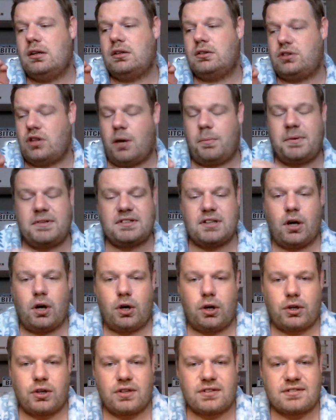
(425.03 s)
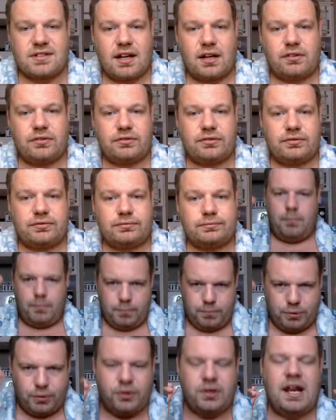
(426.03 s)
Don't be so hard on yourself.
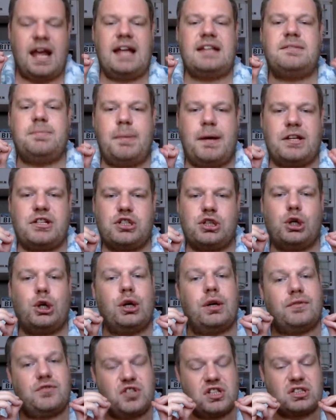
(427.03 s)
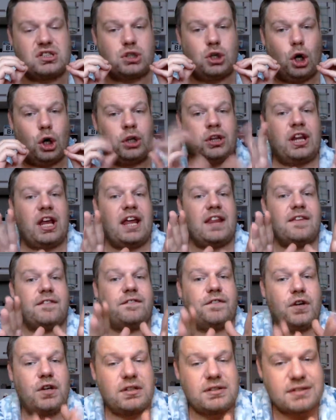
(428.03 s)
Brunette bitch could have just gone there the
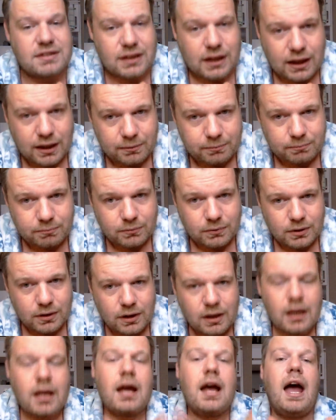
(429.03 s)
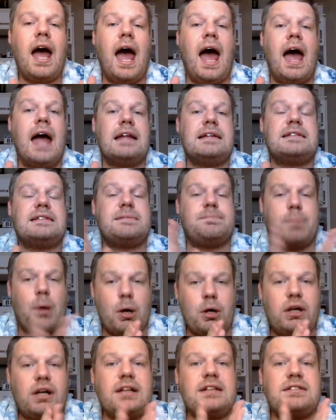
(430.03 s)
first time and
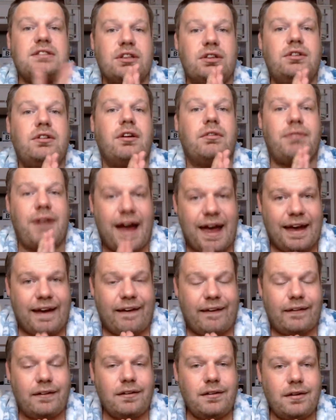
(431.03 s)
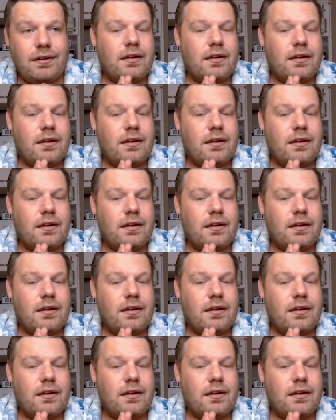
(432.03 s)
spoken to Lorraine.